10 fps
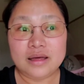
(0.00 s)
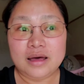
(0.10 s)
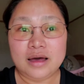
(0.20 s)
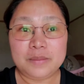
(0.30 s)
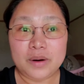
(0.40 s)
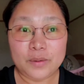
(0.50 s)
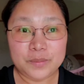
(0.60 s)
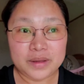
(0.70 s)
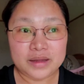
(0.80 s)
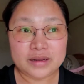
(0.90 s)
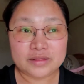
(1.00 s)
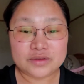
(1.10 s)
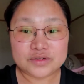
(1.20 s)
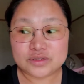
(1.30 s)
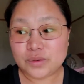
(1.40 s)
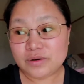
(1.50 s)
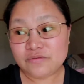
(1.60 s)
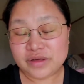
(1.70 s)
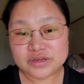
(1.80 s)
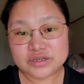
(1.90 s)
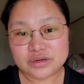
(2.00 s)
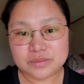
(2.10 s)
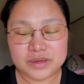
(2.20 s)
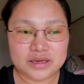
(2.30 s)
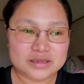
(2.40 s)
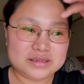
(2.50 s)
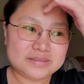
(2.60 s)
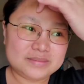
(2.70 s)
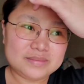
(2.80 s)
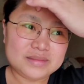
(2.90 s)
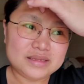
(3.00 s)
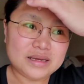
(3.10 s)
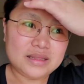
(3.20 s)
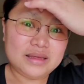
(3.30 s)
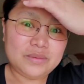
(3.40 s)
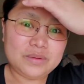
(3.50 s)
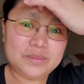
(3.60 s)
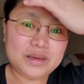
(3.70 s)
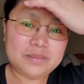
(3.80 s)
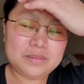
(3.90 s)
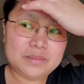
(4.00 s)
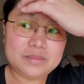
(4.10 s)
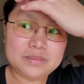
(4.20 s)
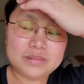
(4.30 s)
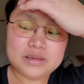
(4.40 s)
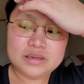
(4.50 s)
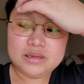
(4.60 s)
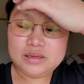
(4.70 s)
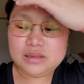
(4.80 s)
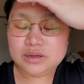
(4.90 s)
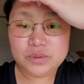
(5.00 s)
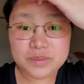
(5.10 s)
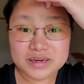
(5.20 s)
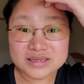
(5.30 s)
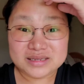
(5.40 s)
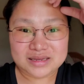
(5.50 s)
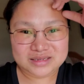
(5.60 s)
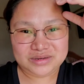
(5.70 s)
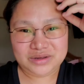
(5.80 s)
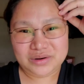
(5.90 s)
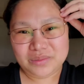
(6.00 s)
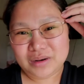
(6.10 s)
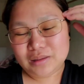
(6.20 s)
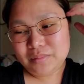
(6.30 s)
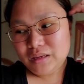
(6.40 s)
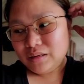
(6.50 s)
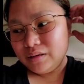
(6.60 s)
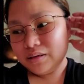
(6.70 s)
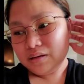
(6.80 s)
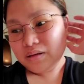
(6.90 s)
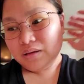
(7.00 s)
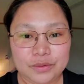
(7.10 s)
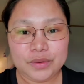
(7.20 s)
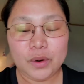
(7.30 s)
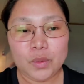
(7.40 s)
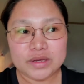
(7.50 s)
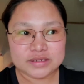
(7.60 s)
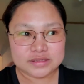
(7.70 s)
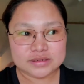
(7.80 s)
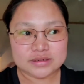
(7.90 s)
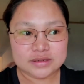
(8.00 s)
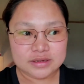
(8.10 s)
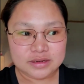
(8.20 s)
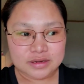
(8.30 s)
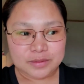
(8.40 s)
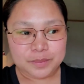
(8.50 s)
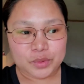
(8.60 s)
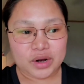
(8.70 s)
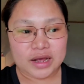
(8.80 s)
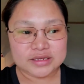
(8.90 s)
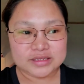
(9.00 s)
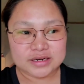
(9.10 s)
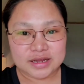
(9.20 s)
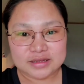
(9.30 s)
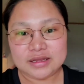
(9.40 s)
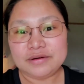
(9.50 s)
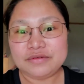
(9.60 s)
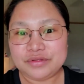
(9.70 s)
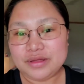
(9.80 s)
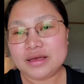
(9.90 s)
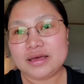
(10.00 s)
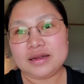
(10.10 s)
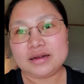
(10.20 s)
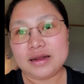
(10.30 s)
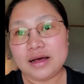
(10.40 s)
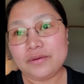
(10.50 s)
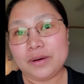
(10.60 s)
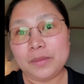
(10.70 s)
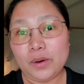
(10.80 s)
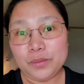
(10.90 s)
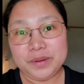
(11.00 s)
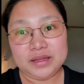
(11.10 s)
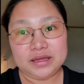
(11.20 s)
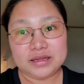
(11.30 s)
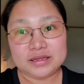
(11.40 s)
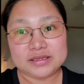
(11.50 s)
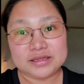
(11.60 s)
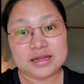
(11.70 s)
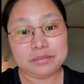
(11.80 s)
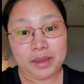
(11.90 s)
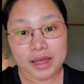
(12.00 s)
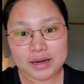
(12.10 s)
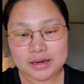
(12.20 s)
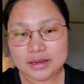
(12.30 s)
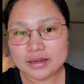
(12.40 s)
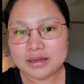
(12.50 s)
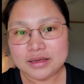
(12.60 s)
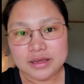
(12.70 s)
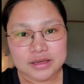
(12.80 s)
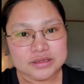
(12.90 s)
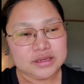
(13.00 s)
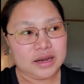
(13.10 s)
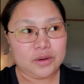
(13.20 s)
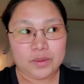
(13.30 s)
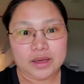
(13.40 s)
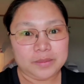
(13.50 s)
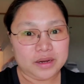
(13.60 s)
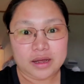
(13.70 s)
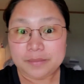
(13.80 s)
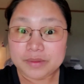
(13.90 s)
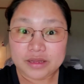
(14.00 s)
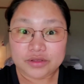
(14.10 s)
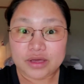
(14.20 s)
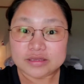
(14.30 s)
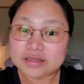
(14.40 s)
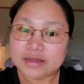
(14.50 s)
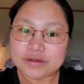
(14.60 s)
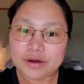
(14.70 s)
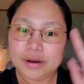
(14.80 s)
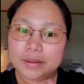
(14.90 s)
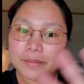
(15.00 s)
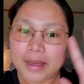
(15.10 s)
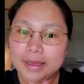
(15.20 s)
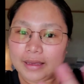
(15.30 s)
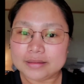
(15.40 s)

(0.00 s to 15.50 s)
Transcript: I'm hoping that there's no infection because that would be a that would be a disaster. You know what I mean? We always procrastinate everything and now I'm hoping that it's not bad. So anyway, I'm gonna update you guys later. Bye.